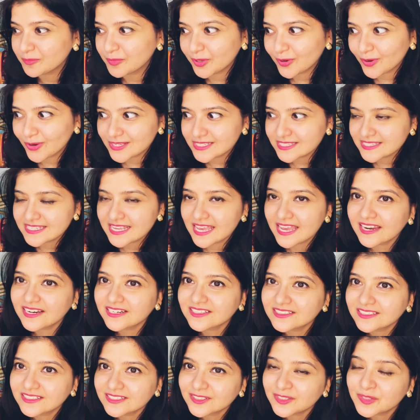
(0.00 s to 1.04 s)
because there
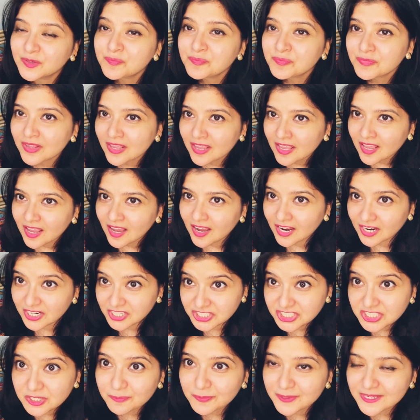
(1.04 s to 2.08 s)
the
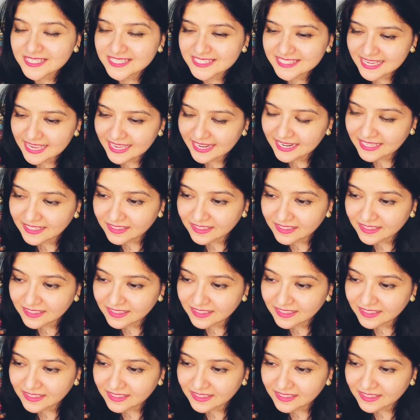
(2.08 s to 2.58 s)
ship is there,